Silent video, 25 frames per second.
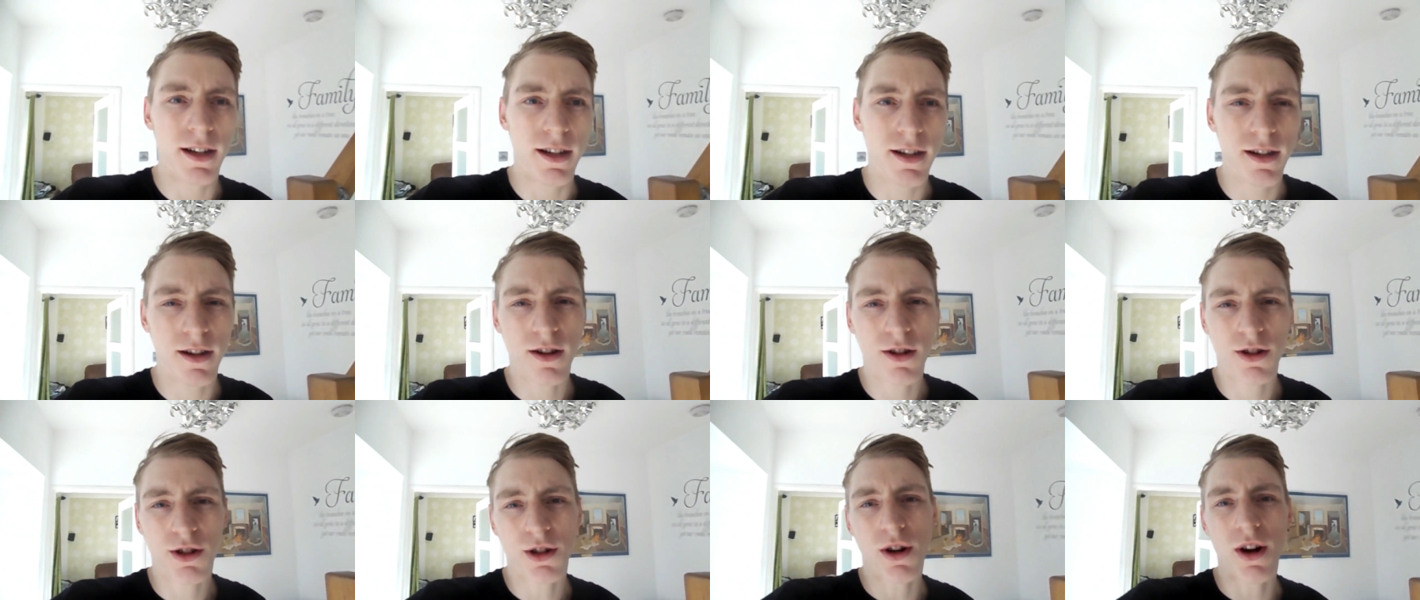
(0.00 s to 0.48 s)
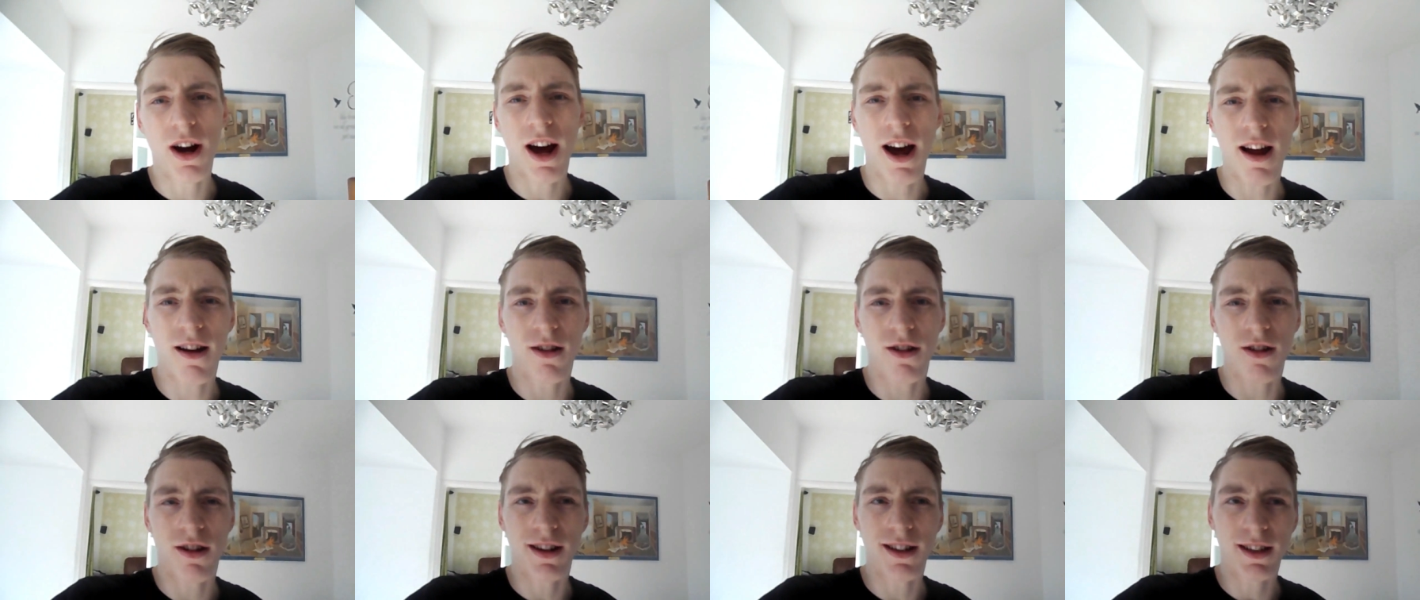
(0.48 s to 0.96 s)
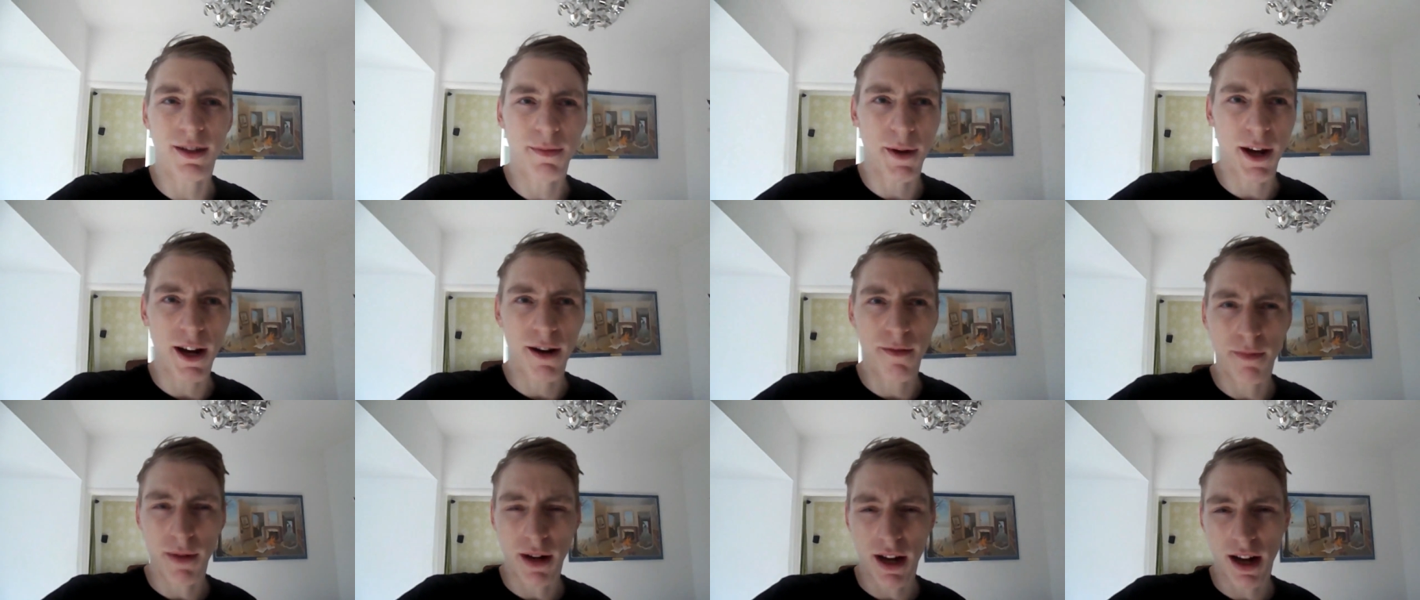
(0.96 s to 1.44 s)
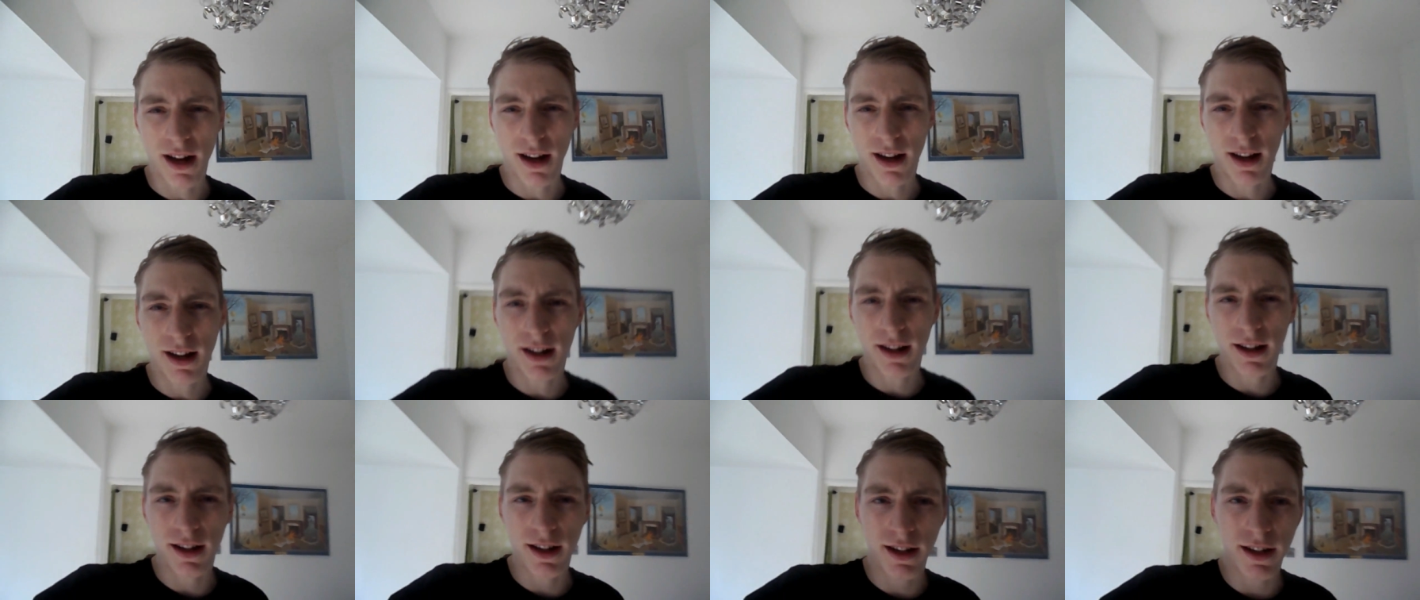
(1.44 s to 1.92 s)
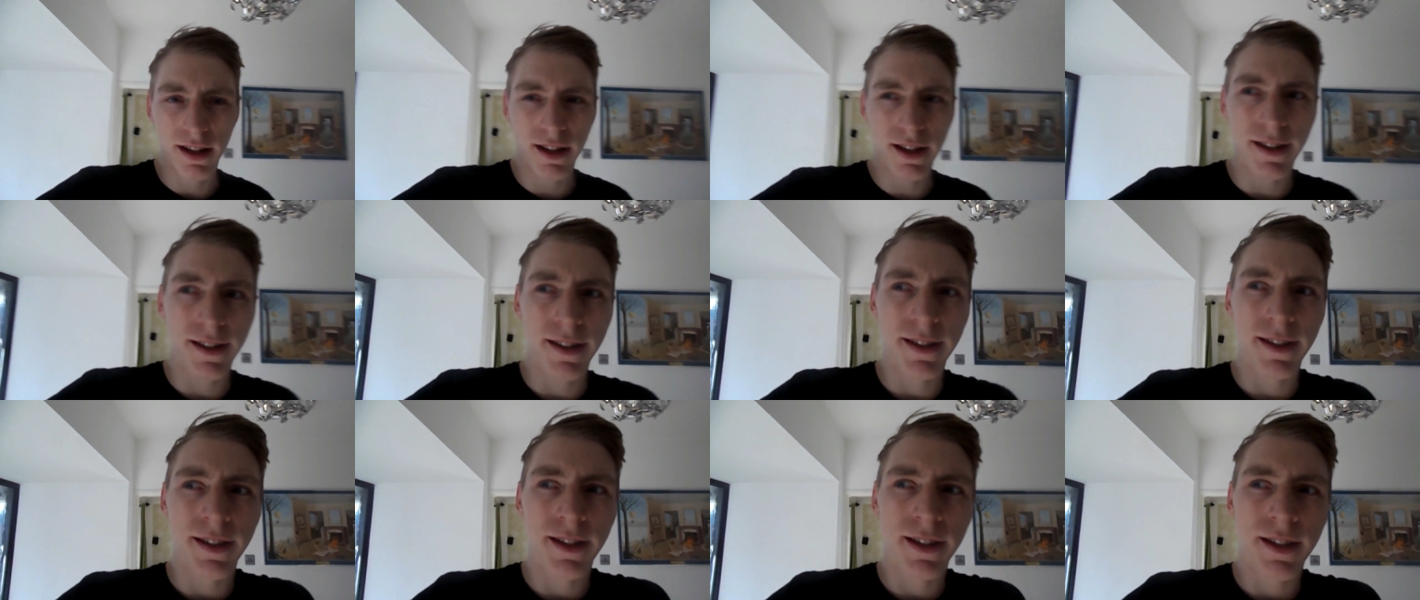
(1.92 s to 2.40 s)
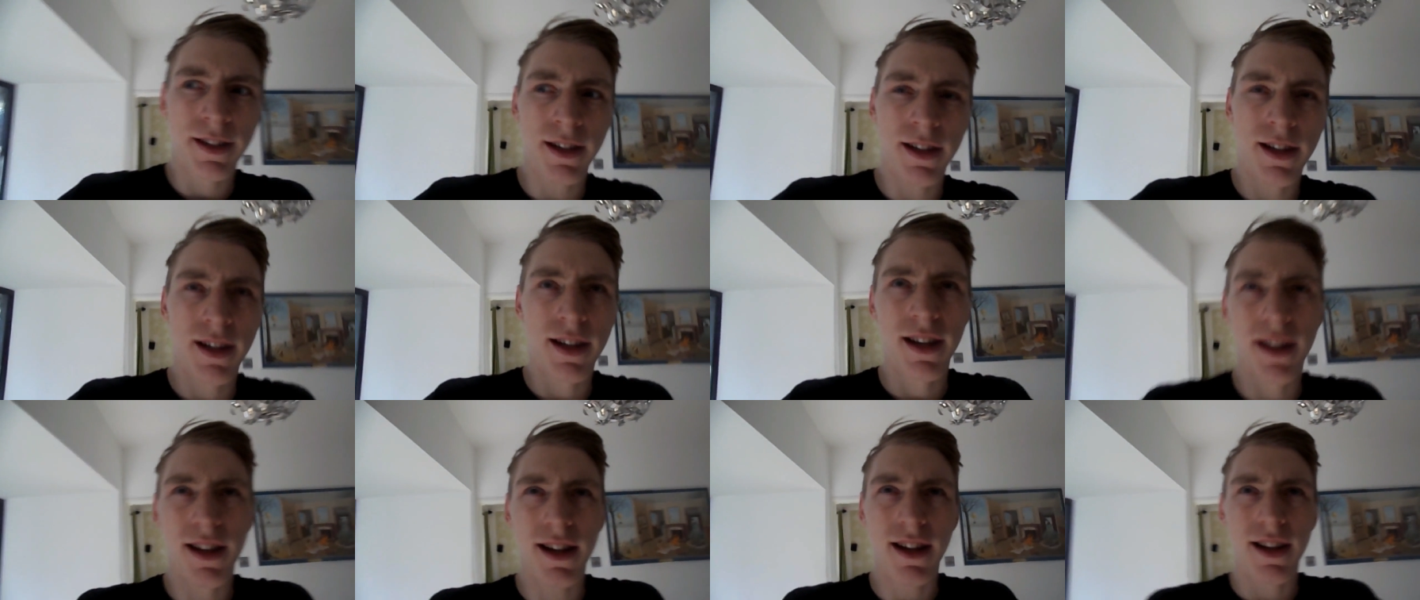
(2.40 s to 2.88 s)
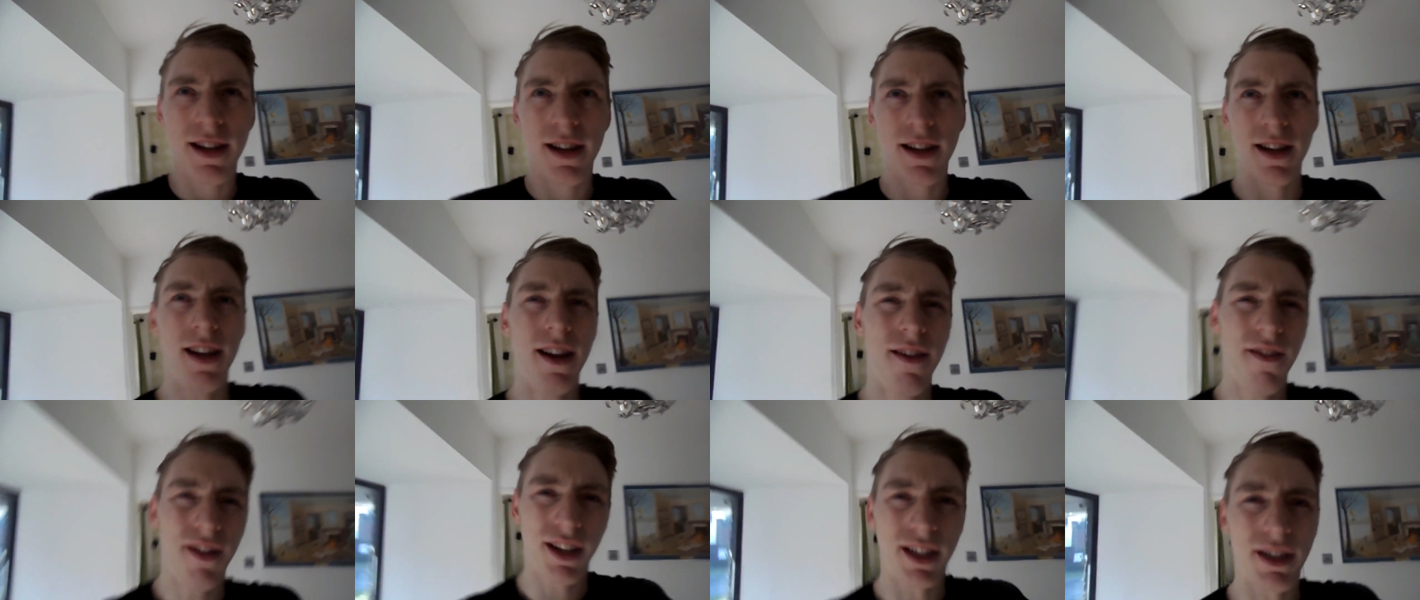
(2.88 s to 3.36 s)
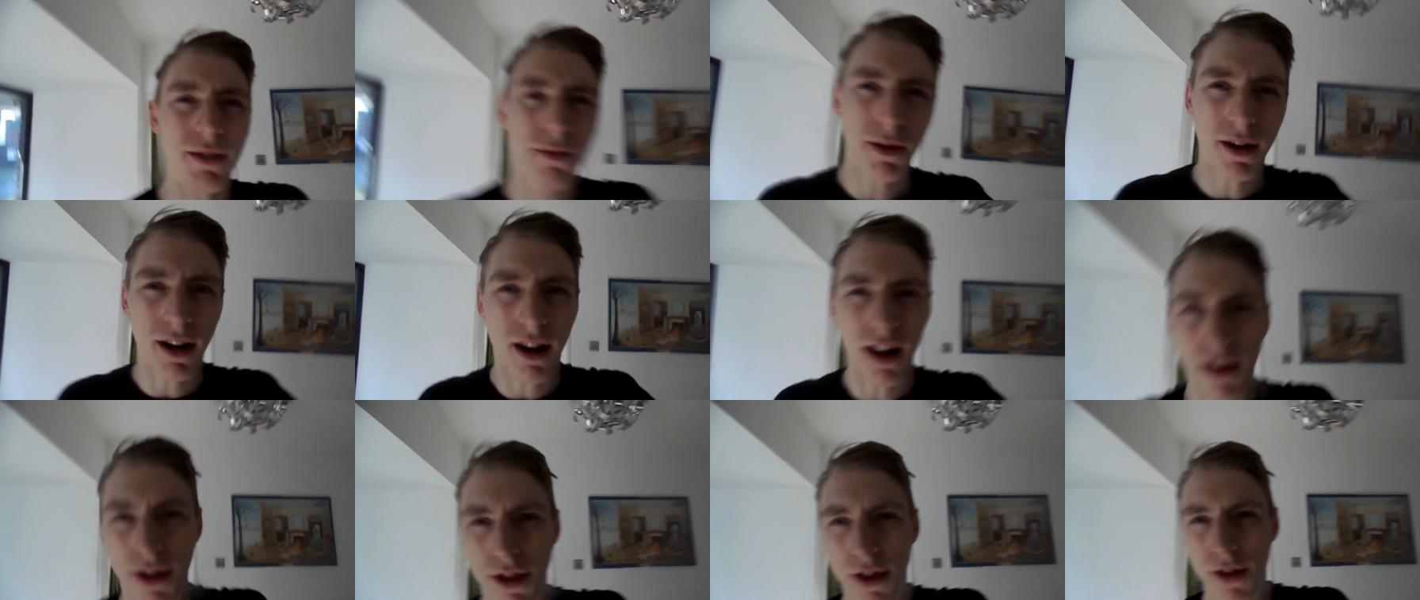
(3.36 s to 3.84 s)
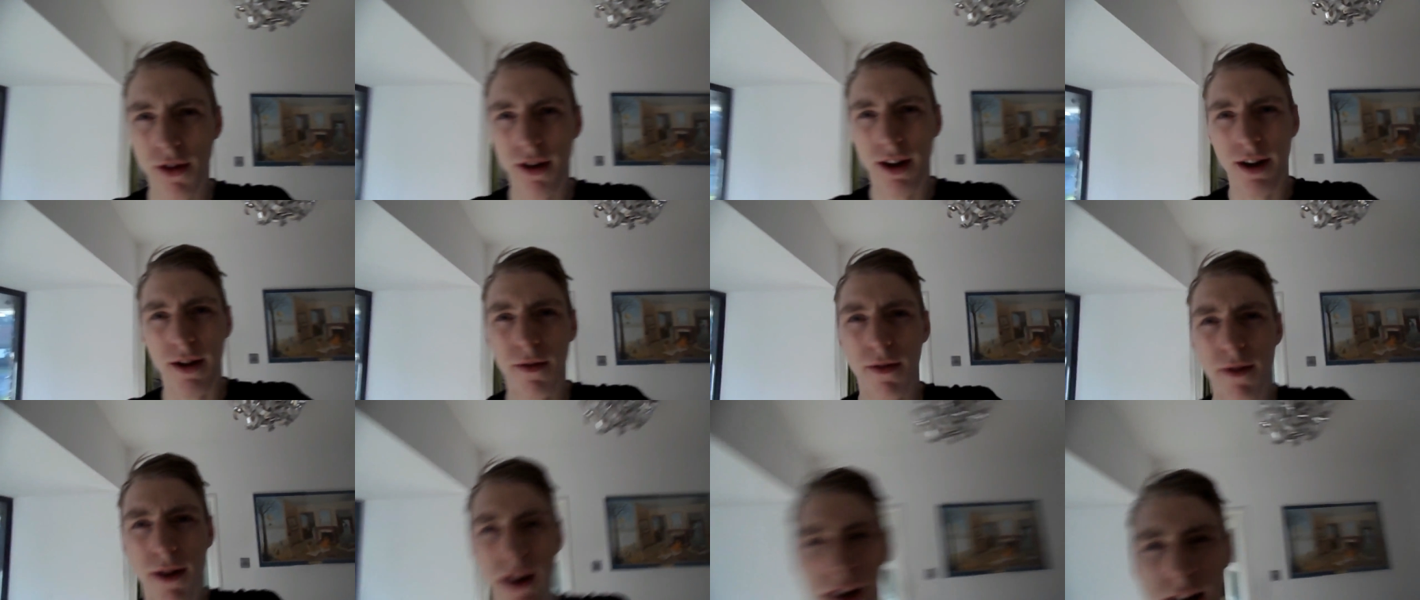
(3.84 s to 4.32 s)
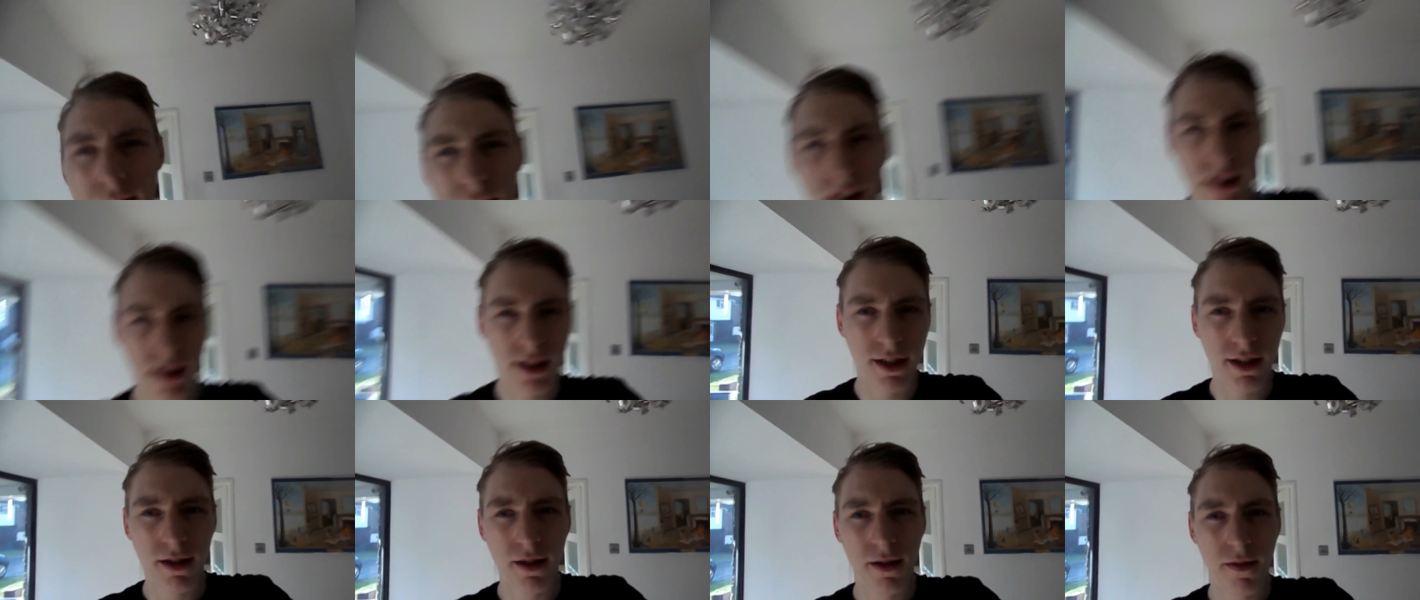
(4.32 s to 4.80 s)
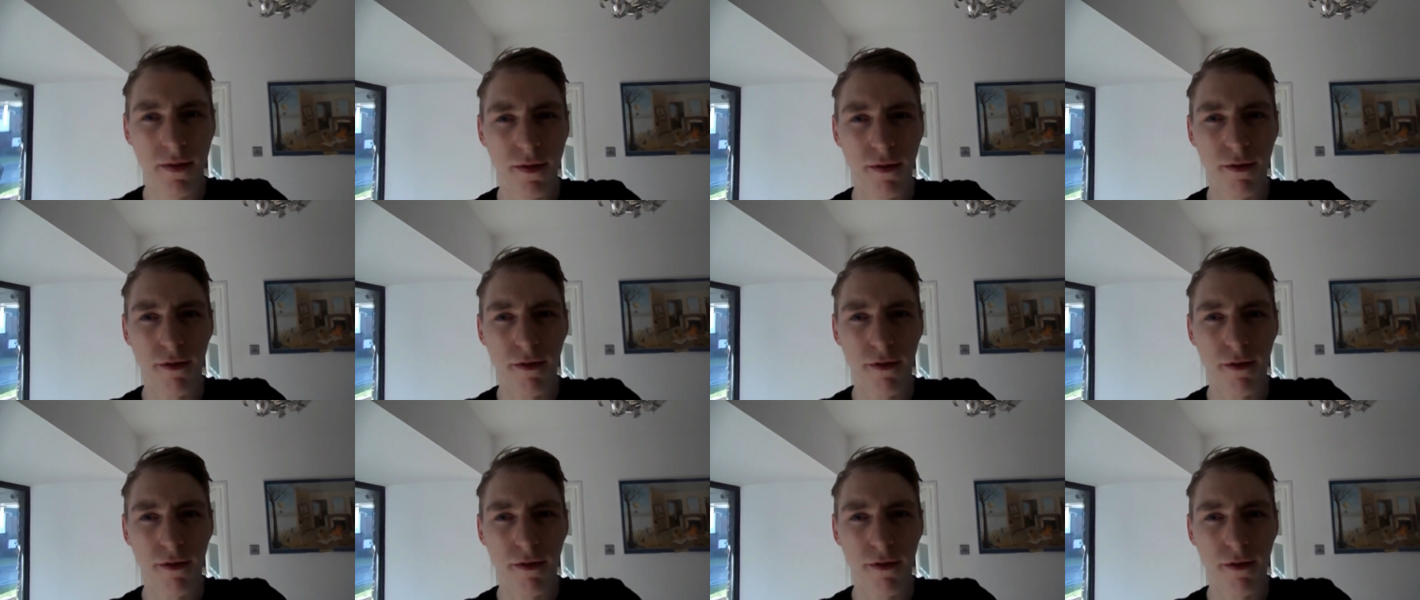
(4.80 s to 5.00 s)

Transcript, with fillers: Not sure how long it's been, but I think it's been like three weeks.